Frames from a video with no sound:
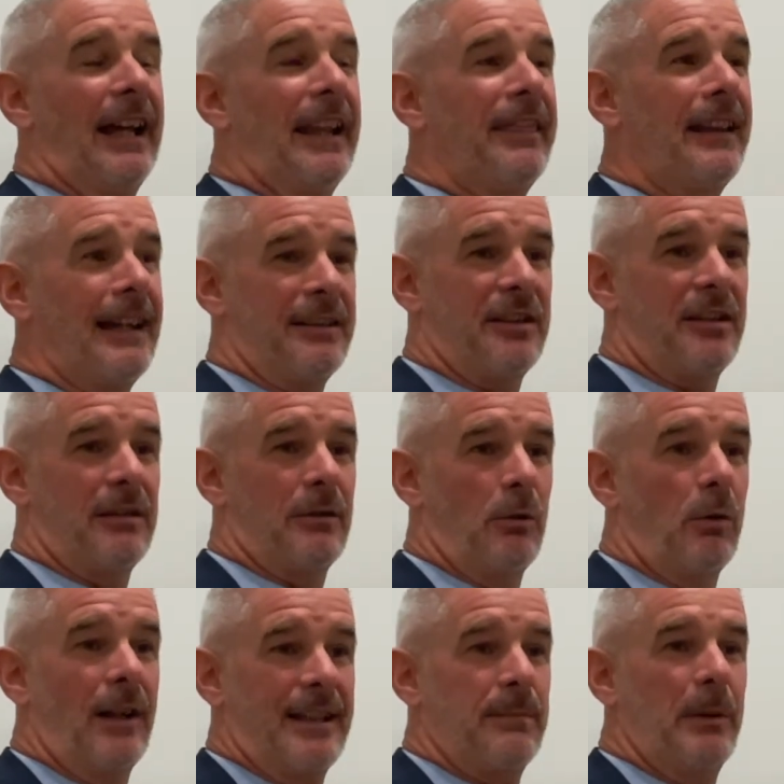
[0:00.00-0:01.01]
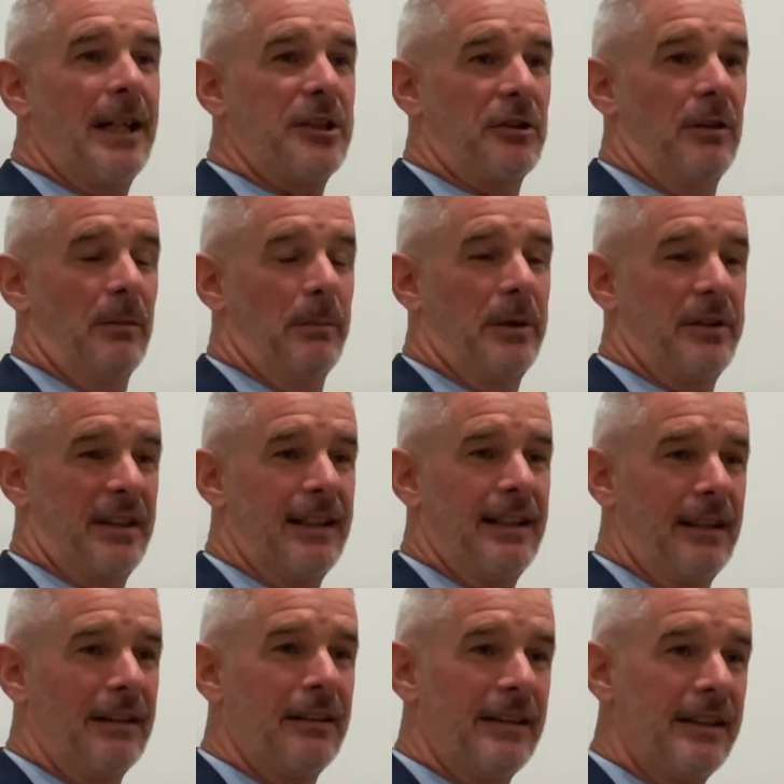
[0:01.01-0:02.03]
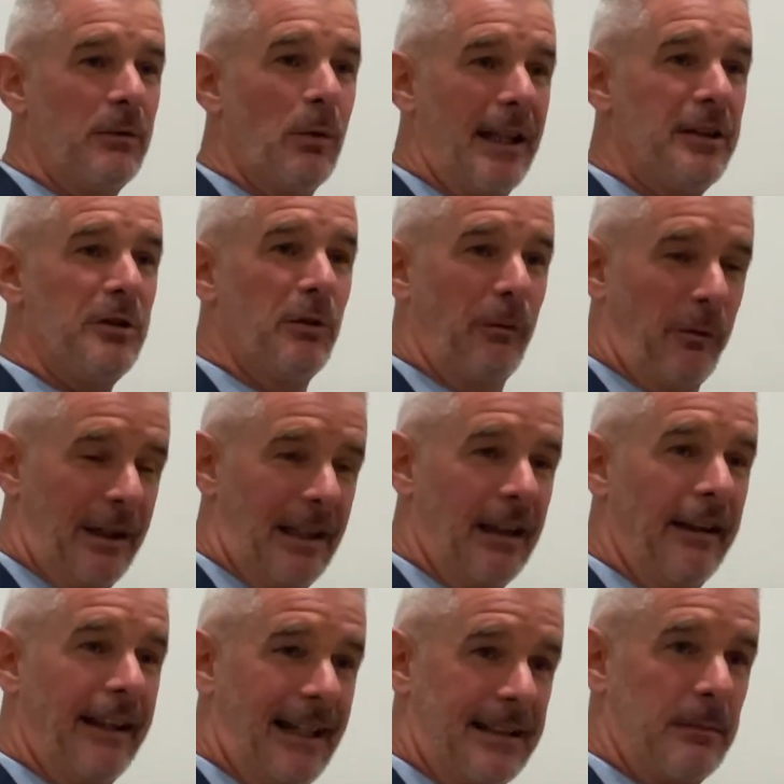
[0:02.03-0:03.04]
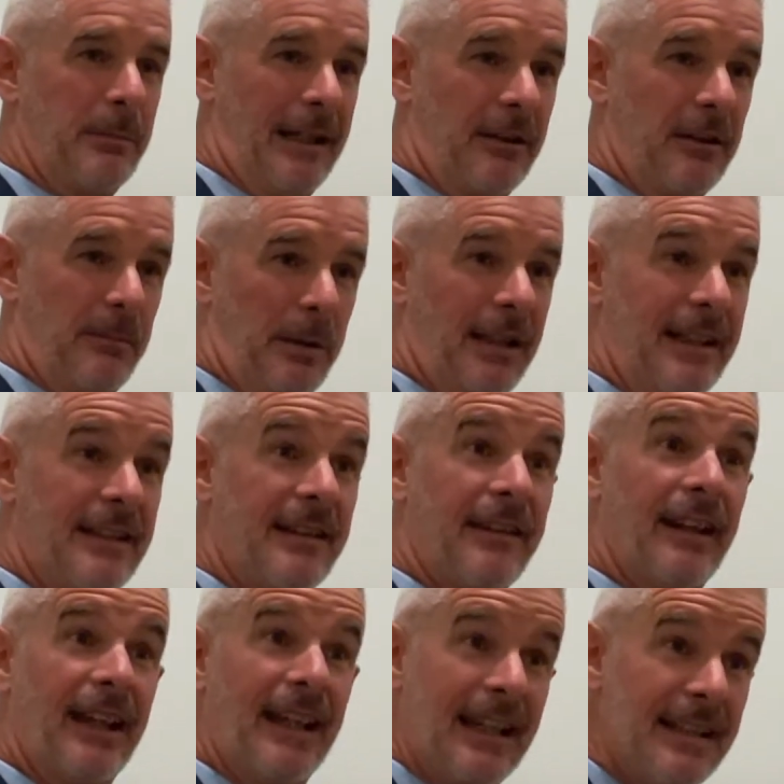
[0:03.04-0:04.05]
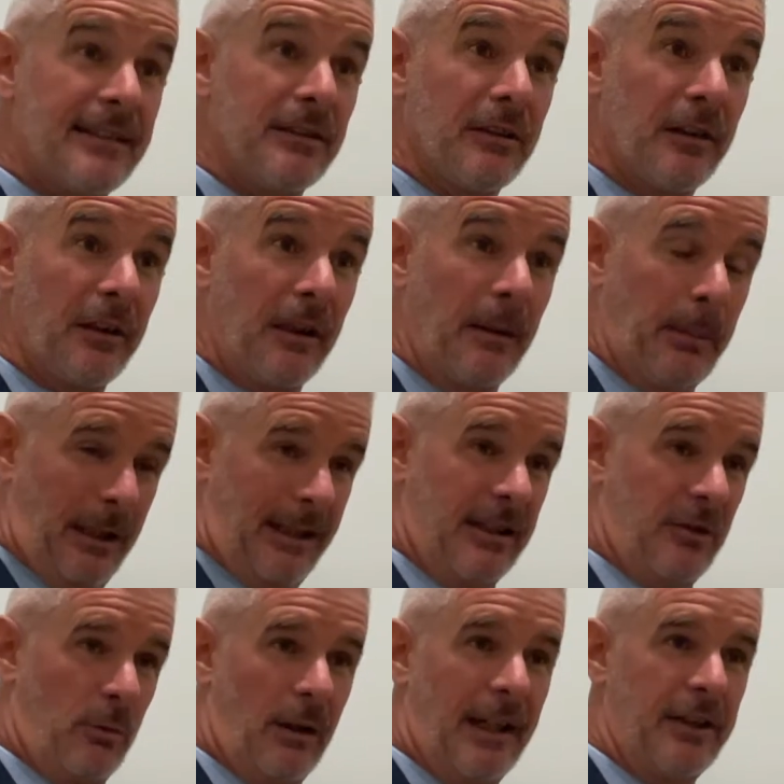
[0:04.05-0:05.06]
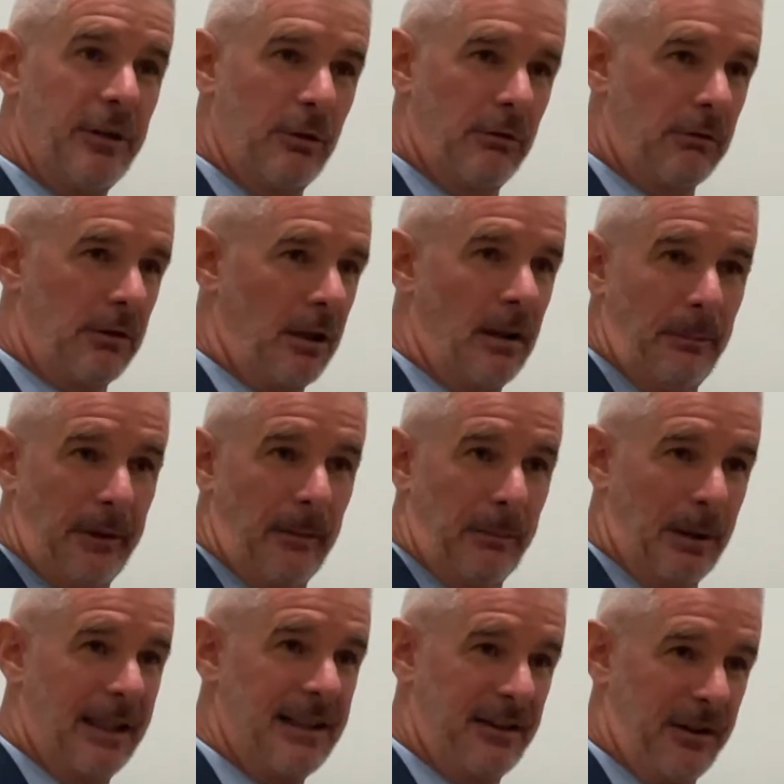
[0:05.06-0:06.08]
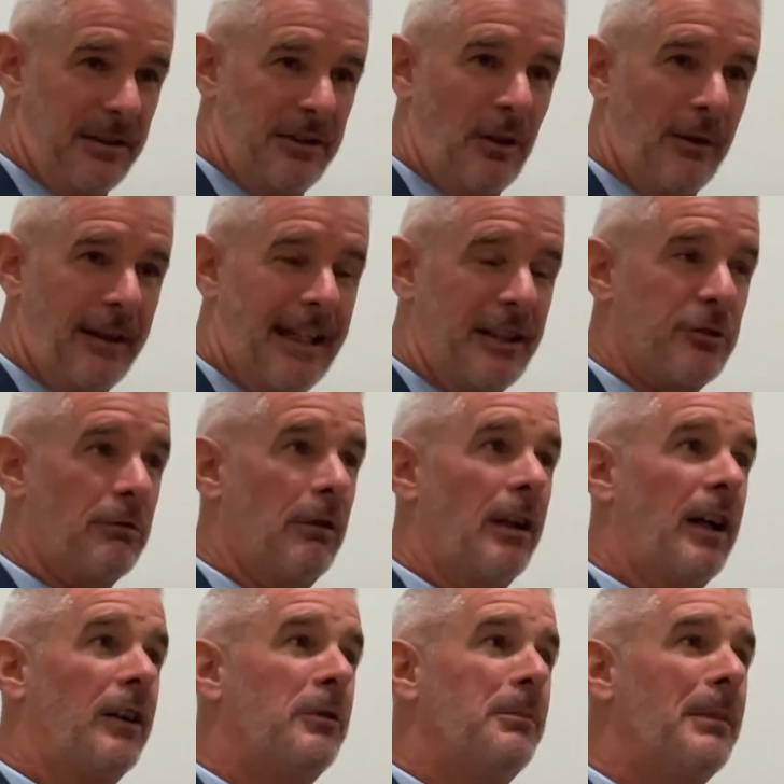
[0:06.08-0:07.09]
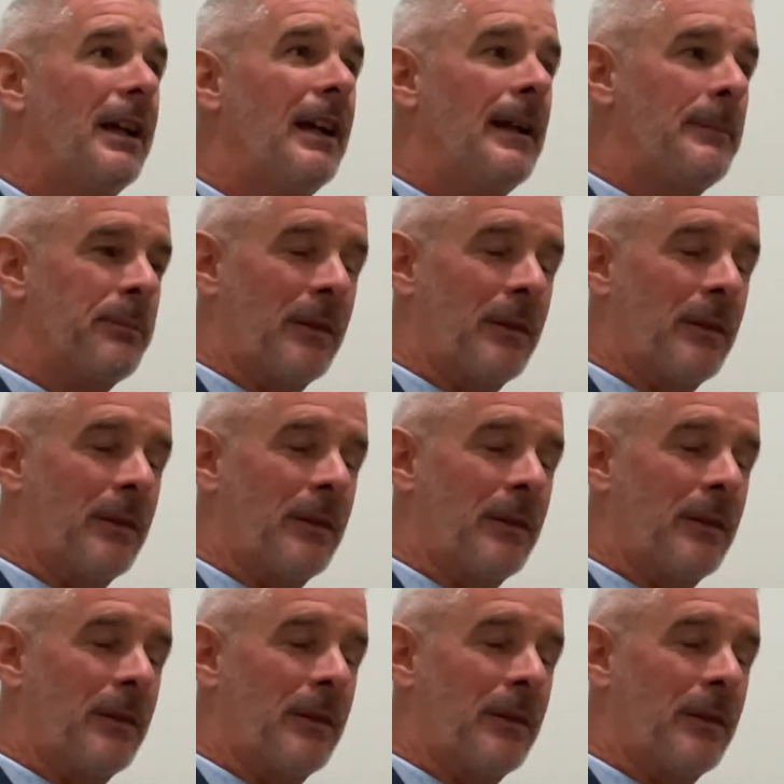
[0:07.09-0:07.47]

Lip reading: And that's quite special, particularly when you feel that about a place that isn't the place where you grew up, the place 100%. That's your natural home.